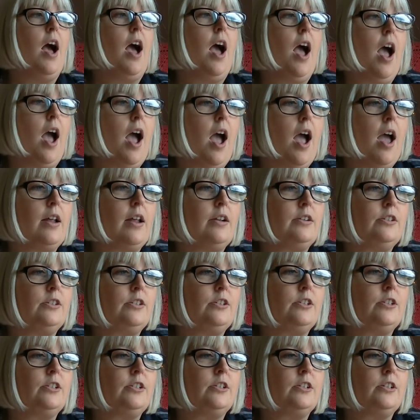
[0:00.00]
And
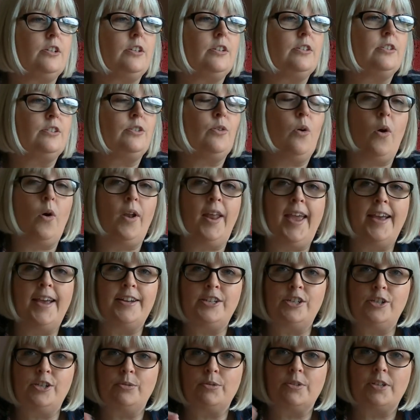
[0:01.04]
so all I had
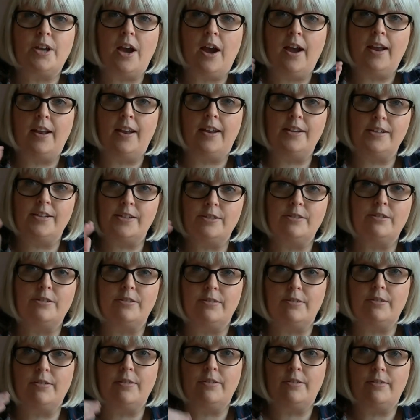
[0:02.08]
to do was highlight
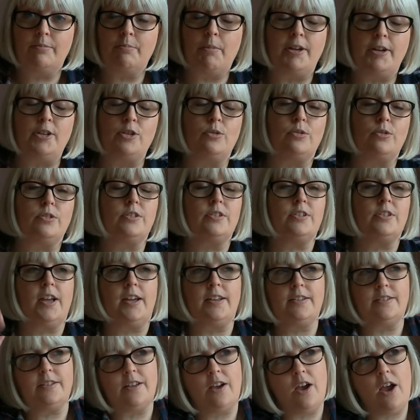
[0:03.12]
my chosen
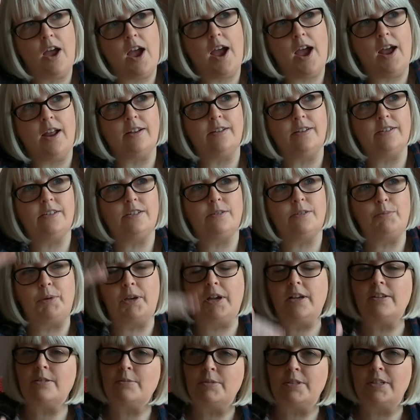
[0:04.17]
size, and
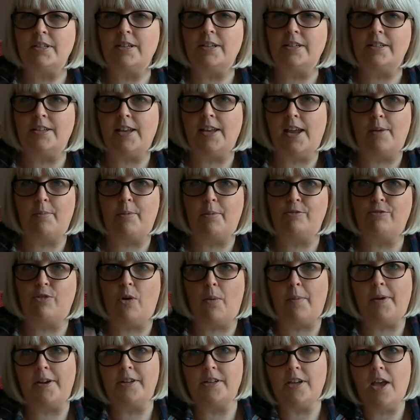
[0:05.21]
because it was in a table
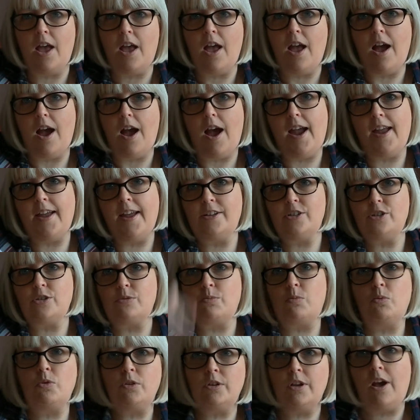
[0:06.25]
format, I had
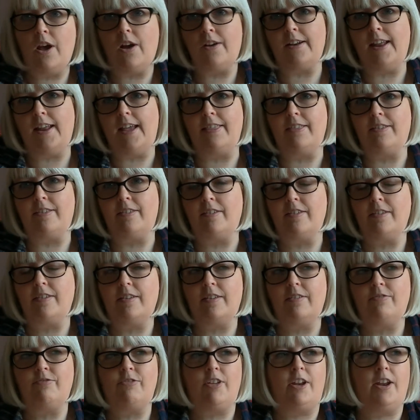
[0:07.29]
just one long length
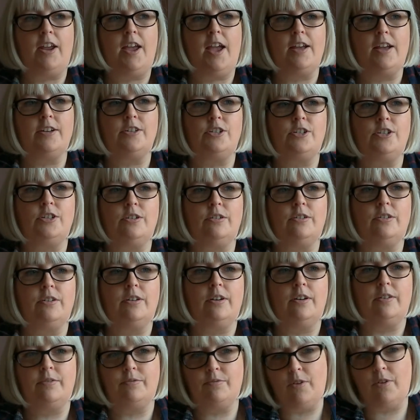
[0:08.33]
that I had to
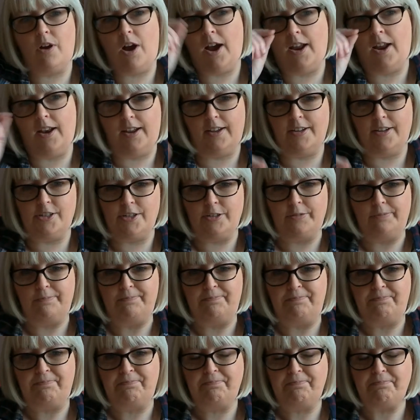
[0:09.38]
highlight
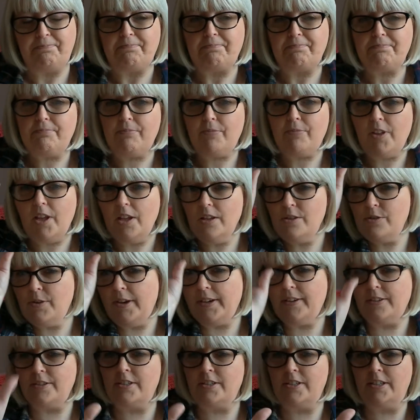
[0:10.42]
so I
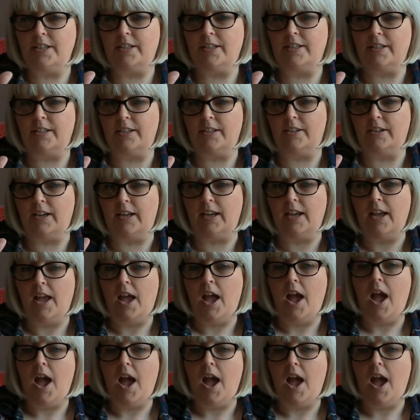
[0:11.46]
could see it clearly.